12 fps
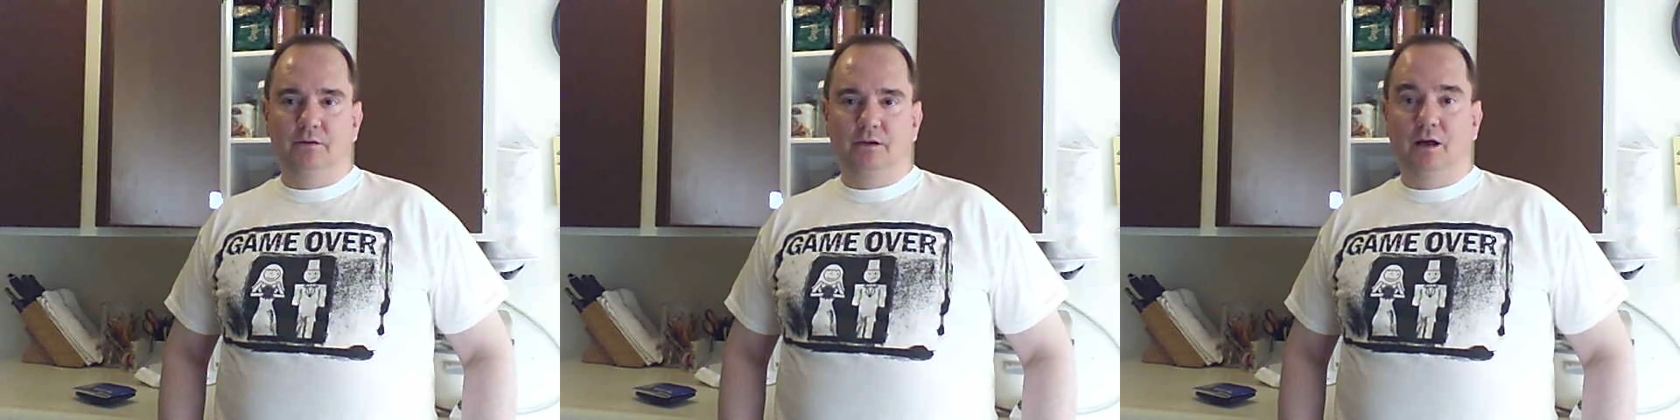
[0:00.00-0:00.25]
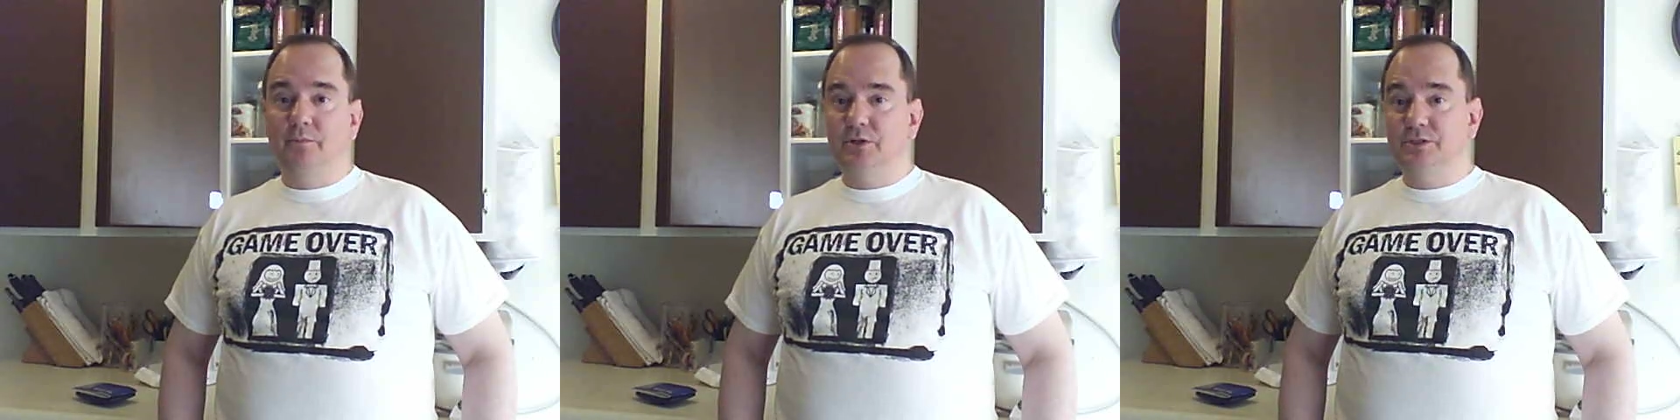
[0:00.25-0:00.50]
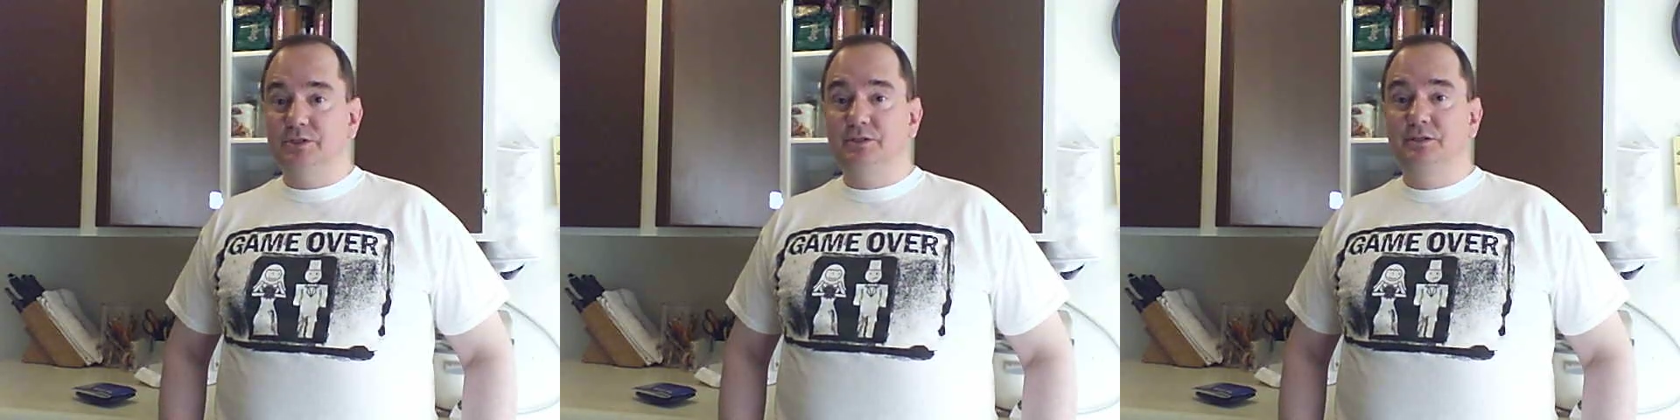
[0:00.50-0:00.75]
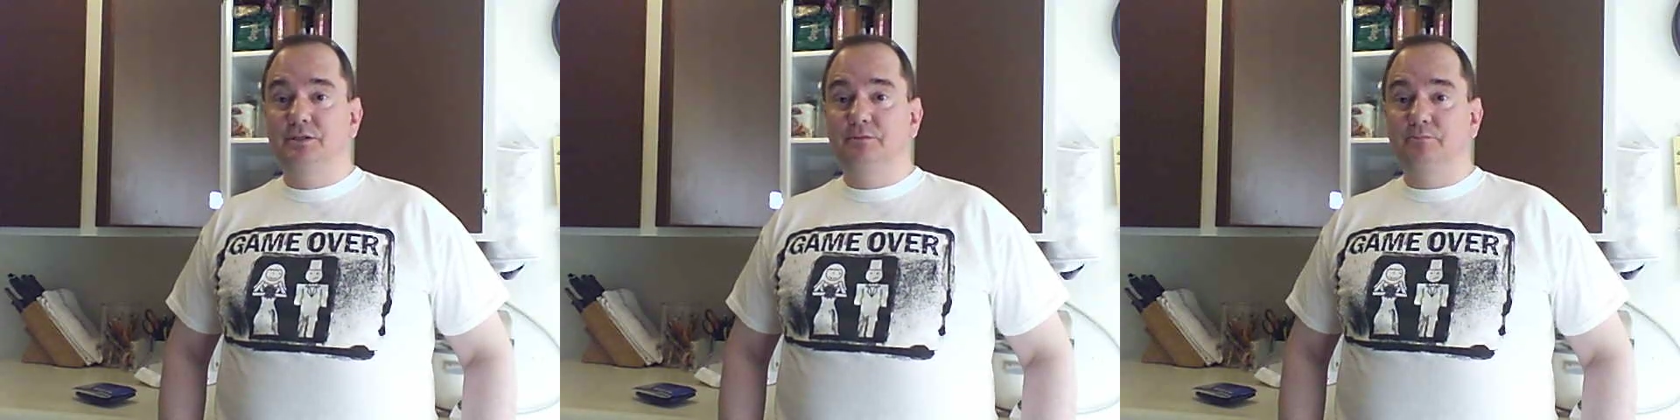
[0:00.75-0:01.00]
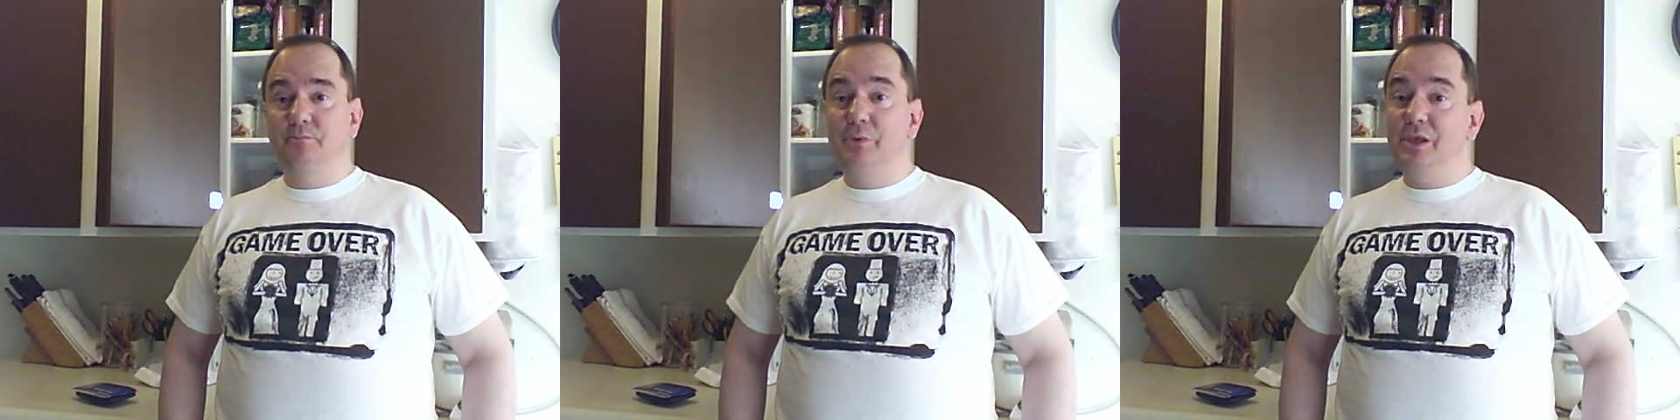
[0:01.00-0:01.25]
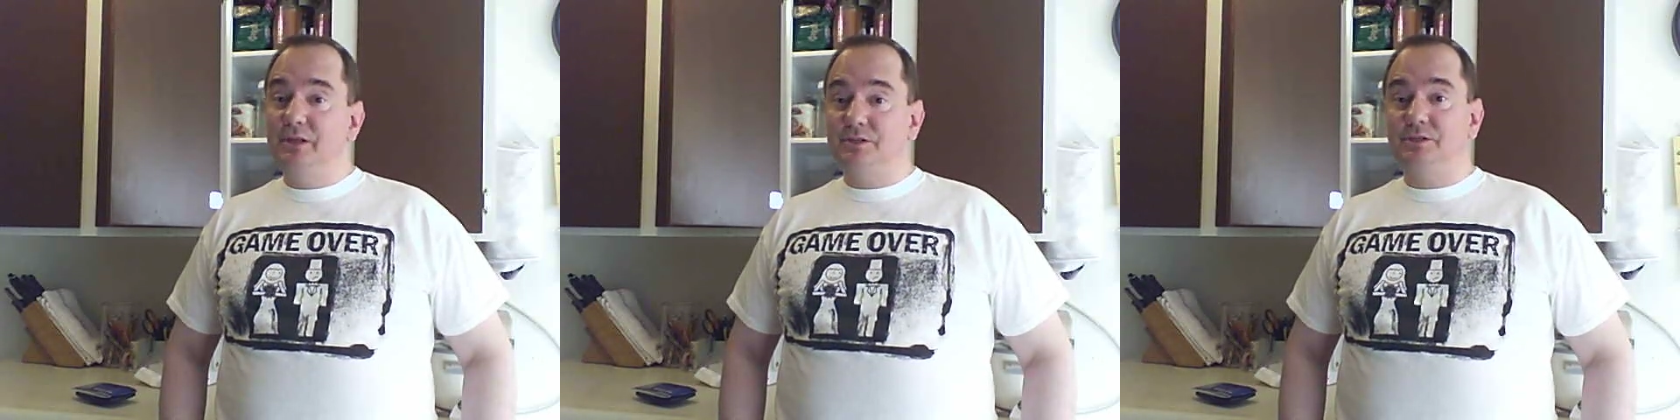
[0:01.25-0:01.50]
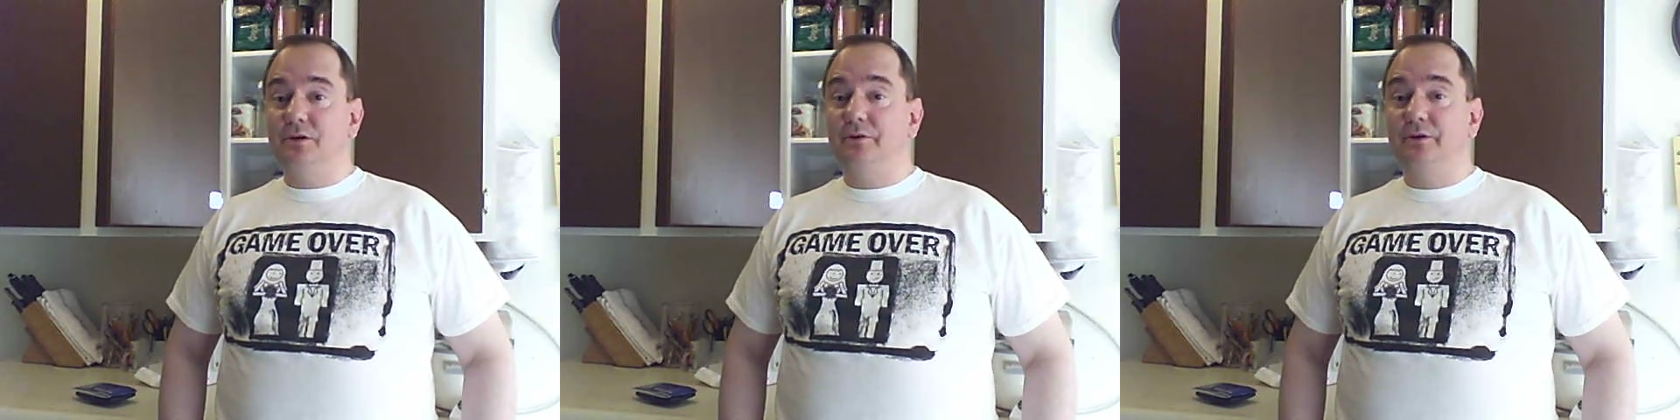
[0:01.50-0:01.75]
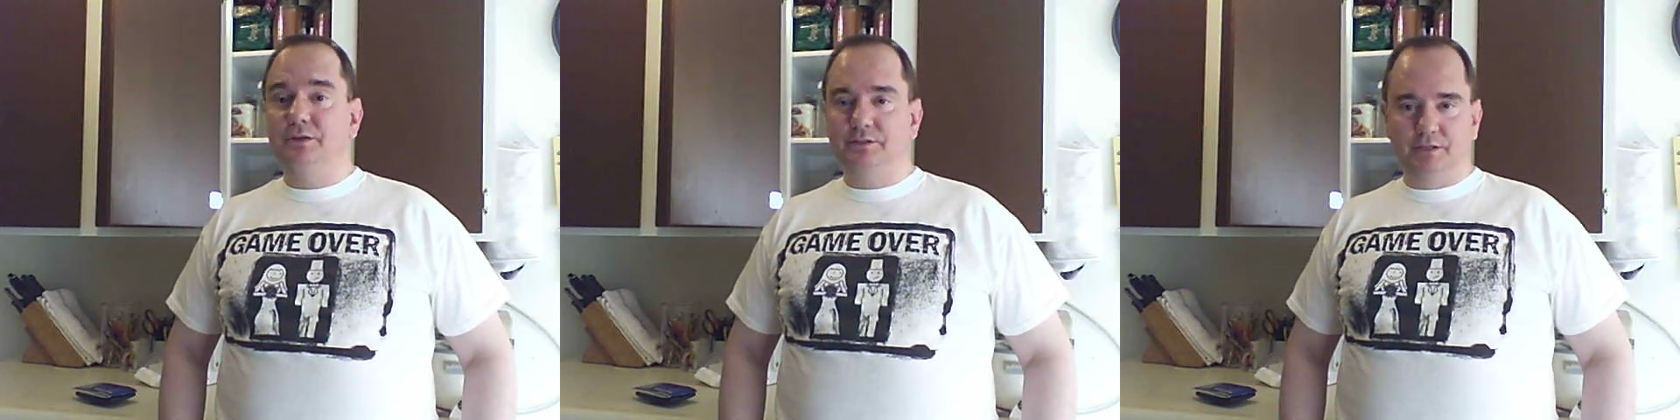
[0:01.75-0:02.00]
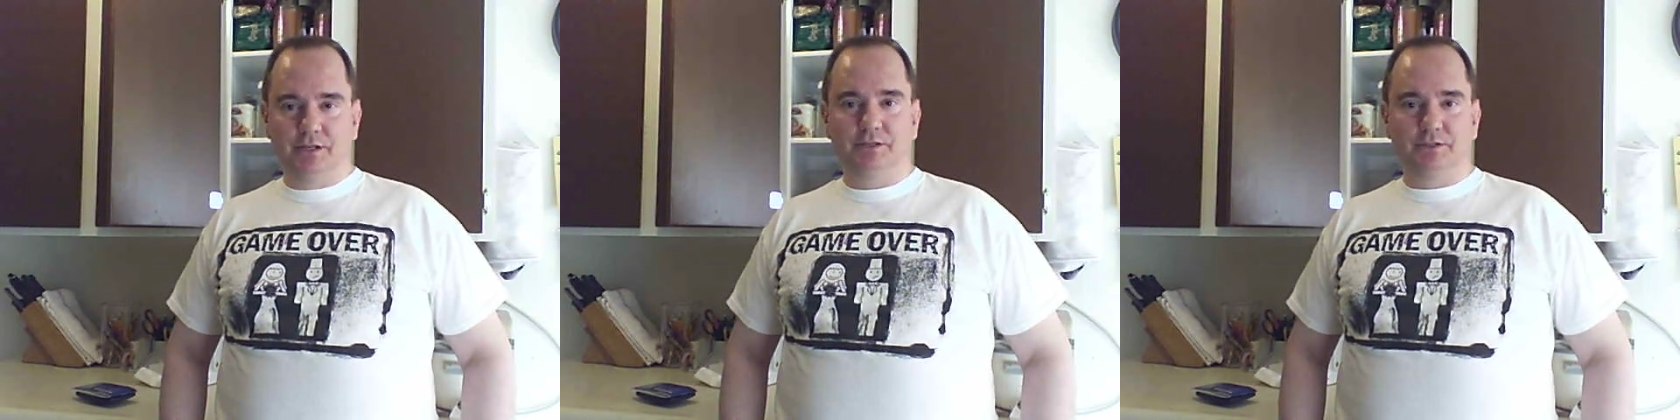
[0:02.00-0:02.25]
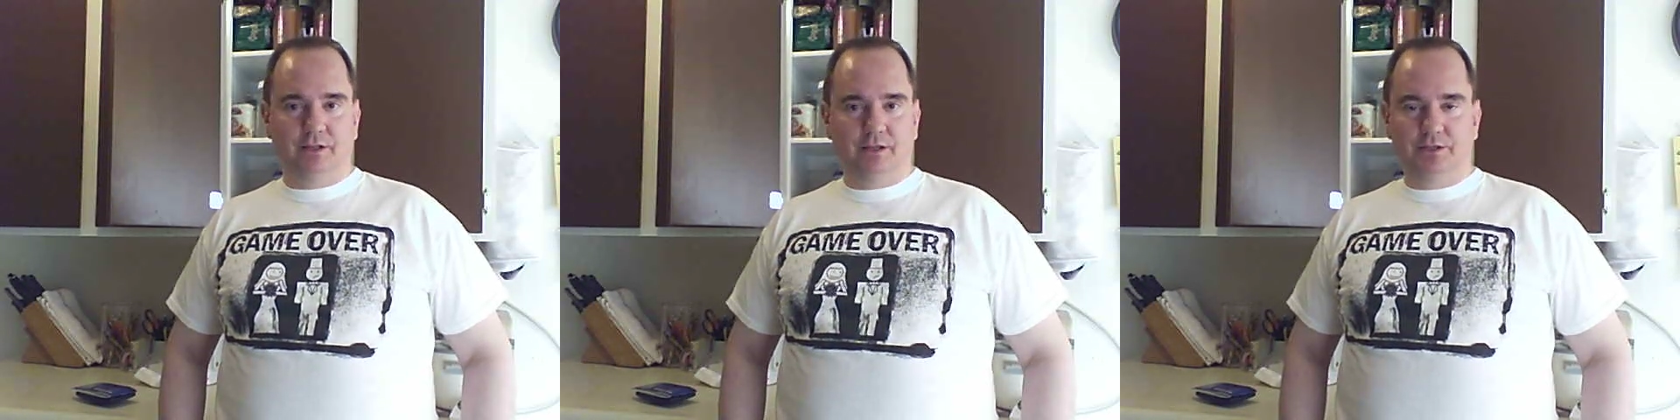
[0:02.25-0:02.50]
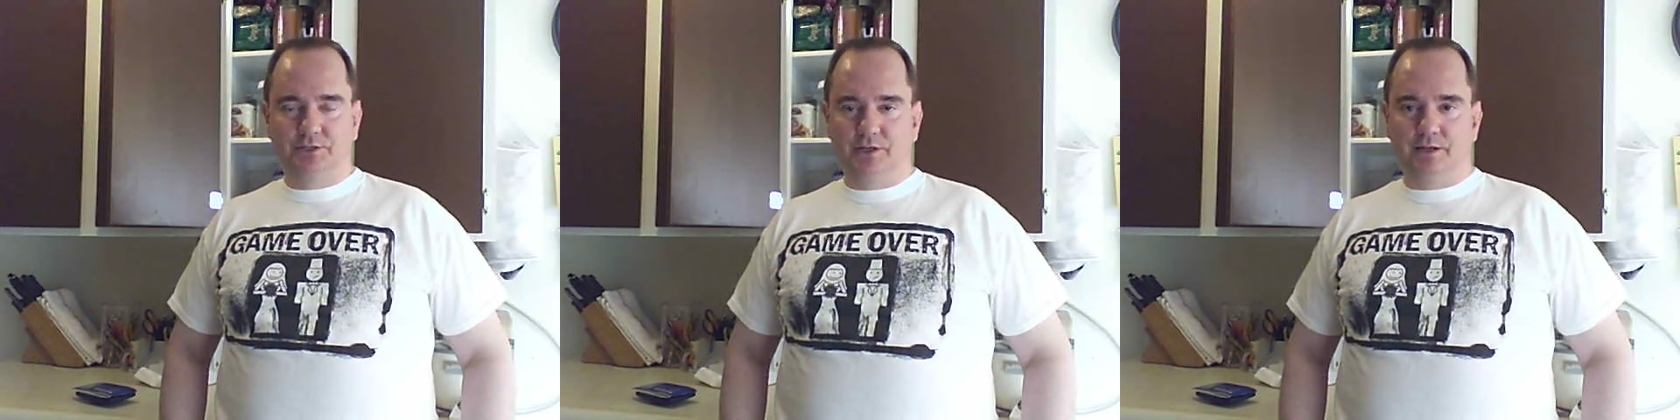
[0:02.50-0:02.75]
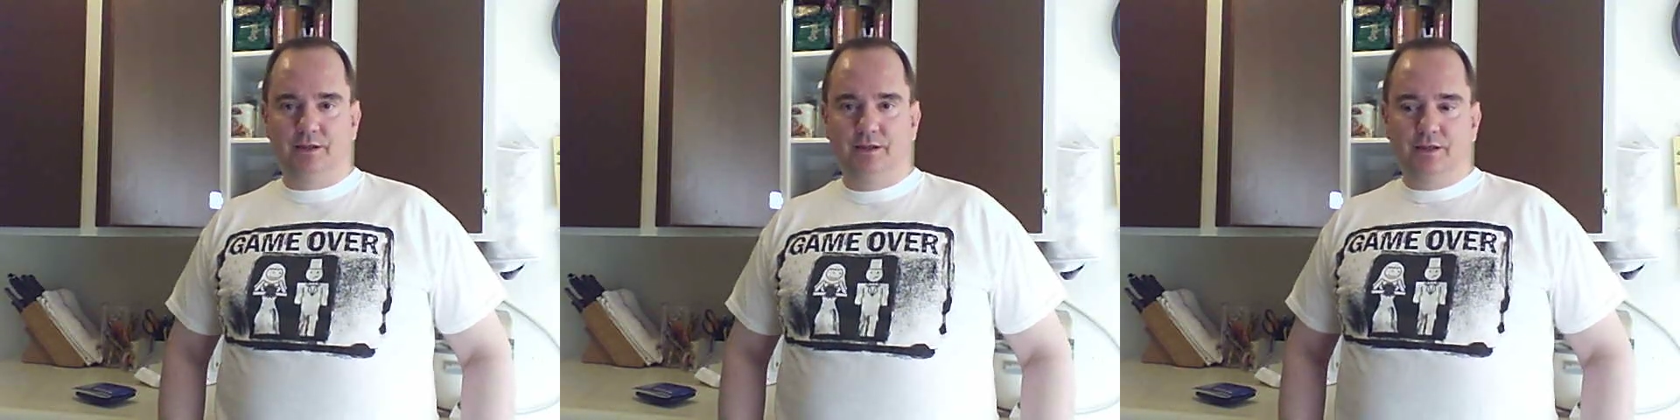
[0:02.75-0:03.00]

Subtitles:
Cummins B-Series diesel engine.